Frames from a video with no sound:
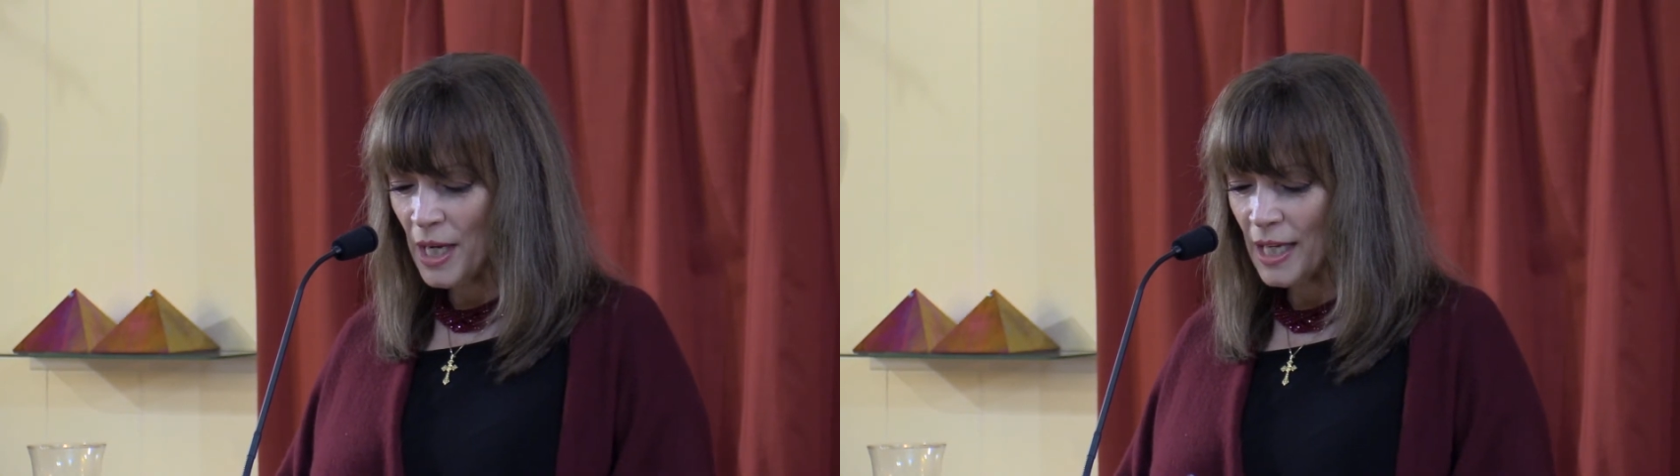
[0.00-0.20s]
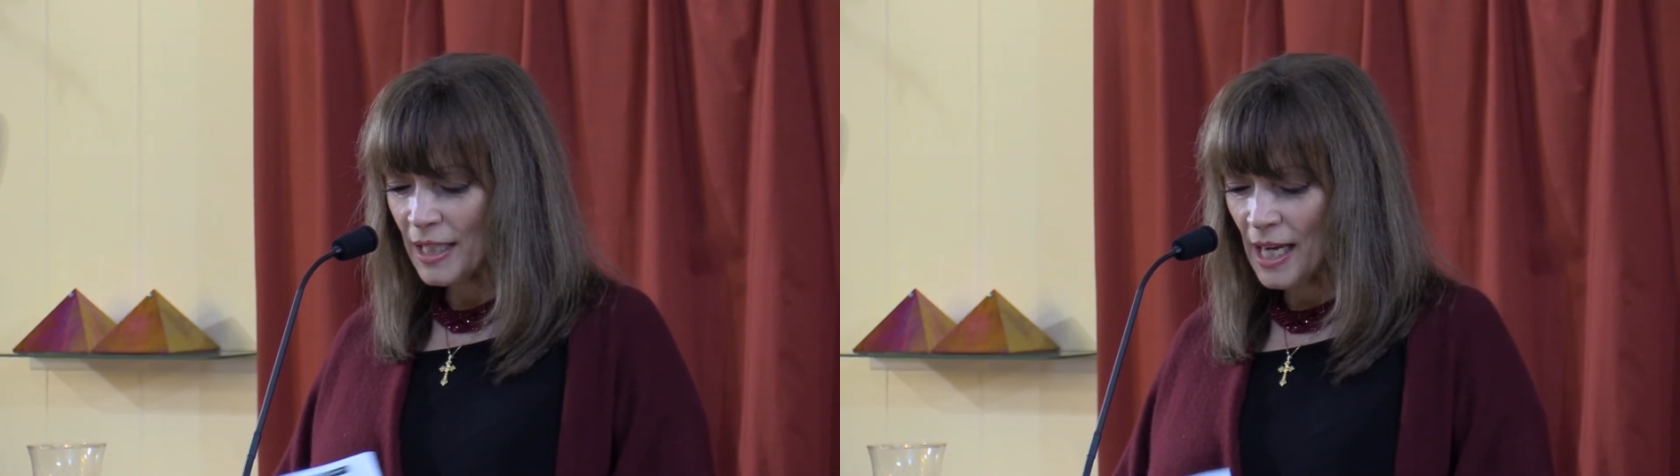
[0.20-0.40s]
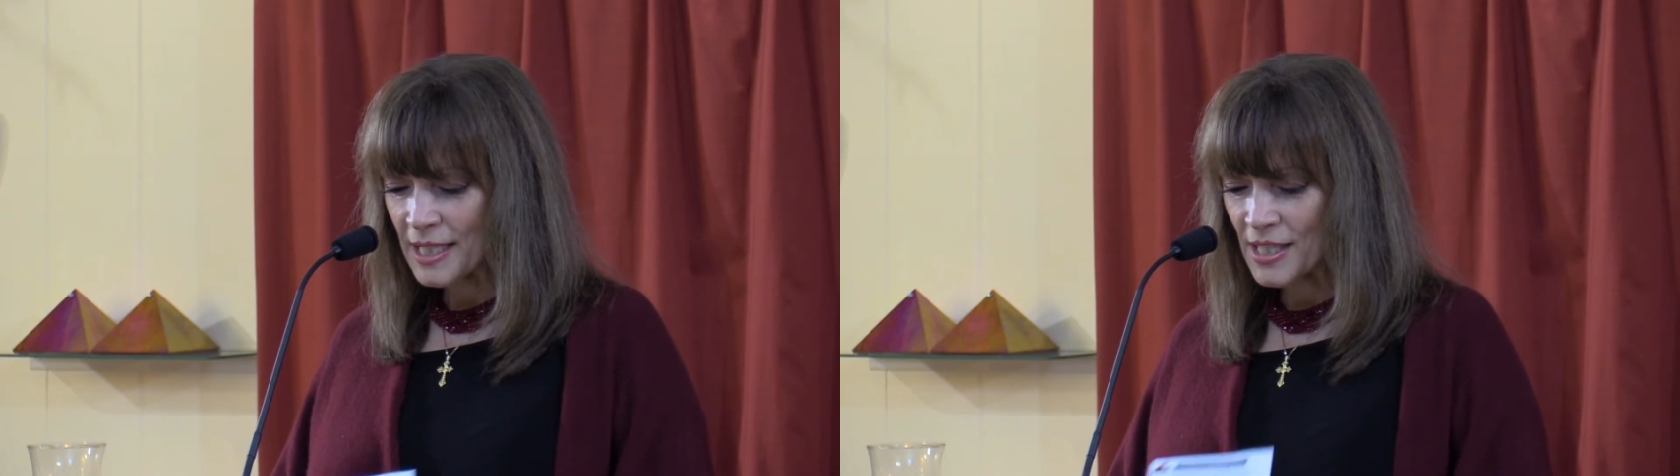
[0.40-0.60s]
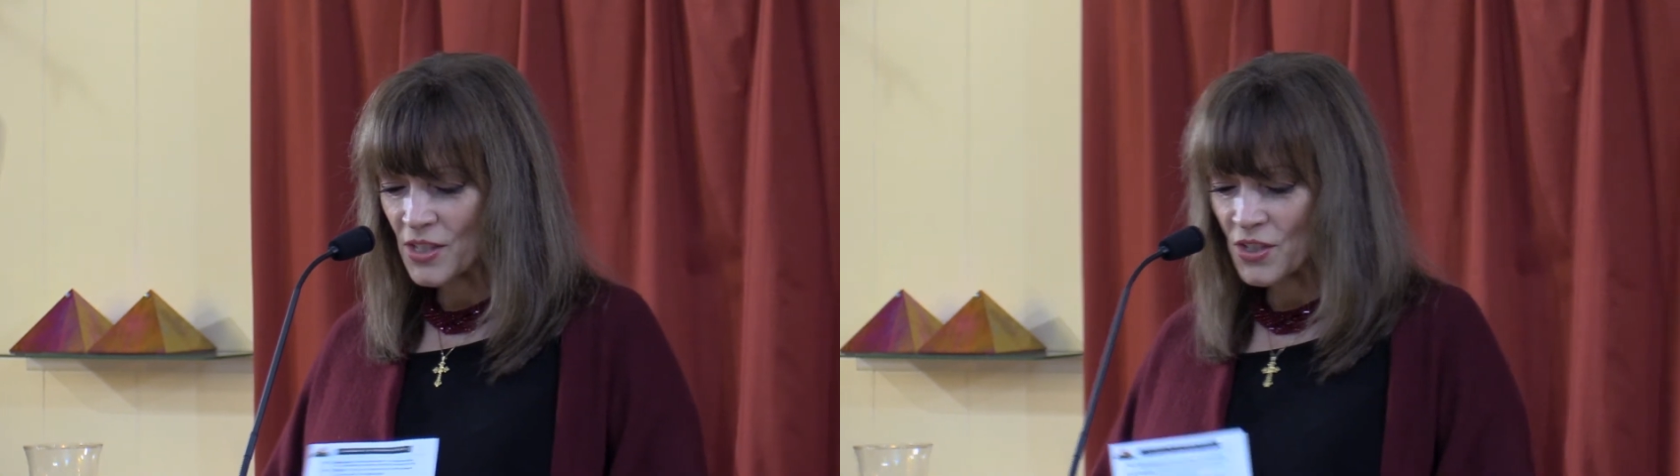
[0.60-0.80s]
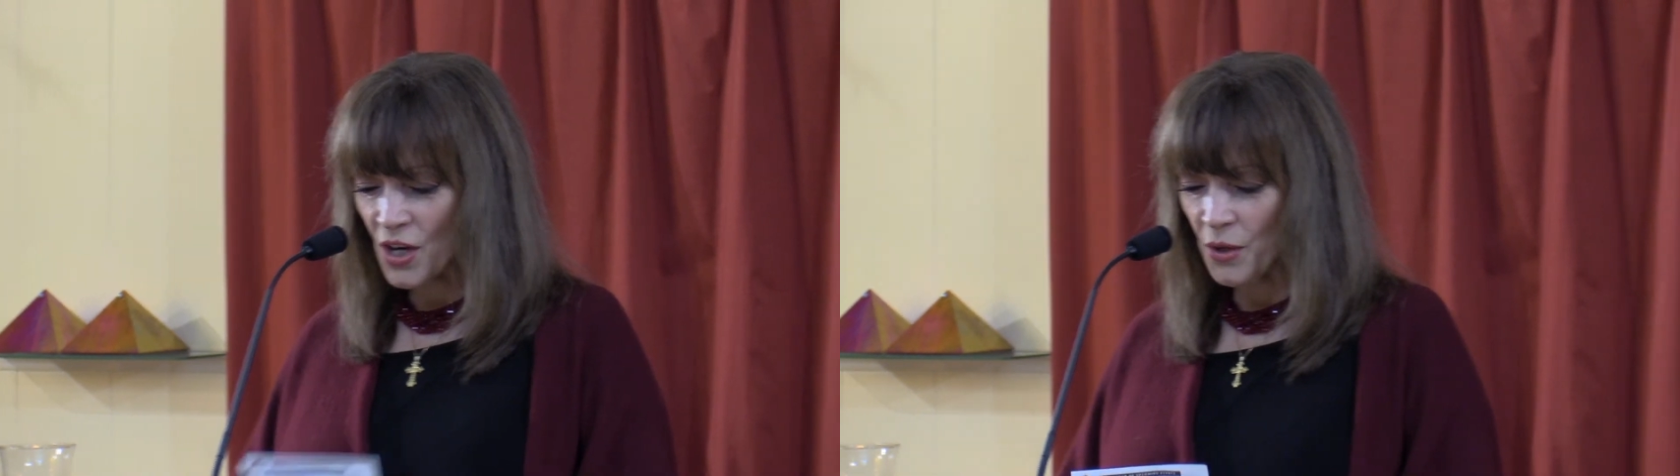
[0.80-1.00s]
I'd like to
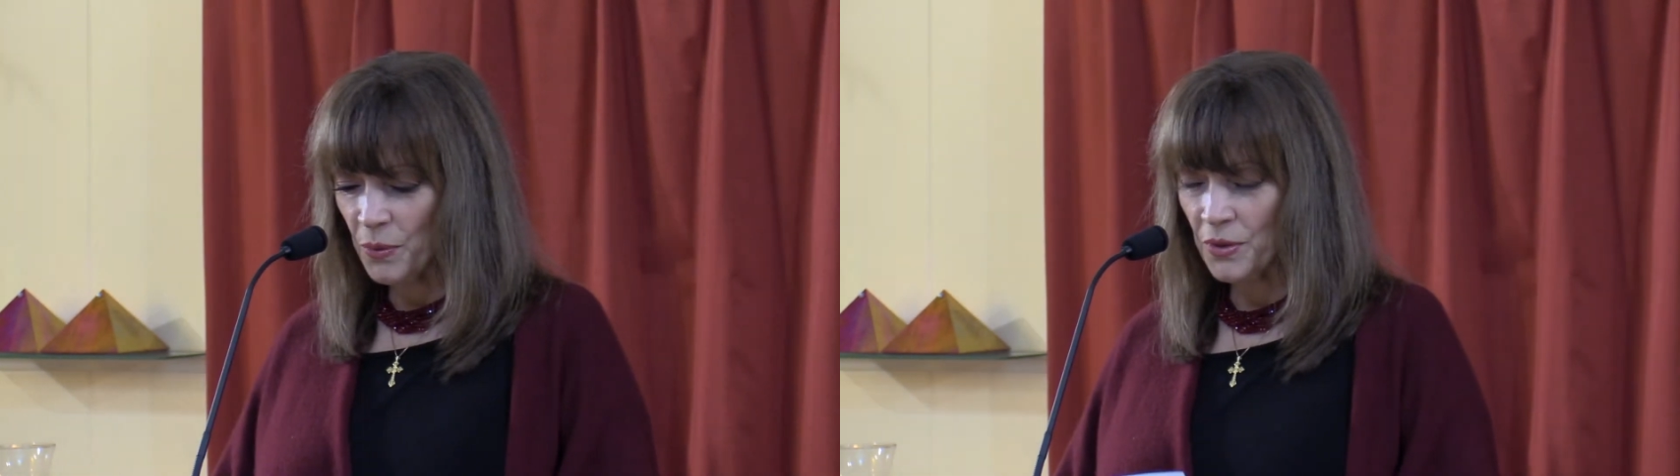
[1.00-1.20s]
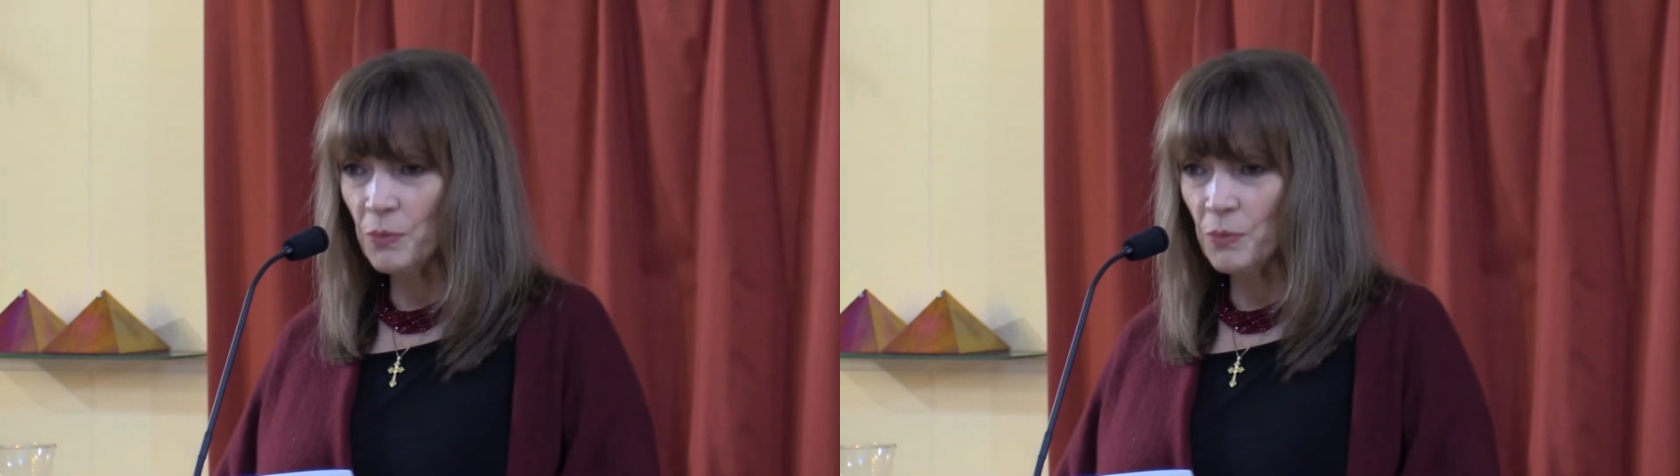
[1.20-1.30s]
start with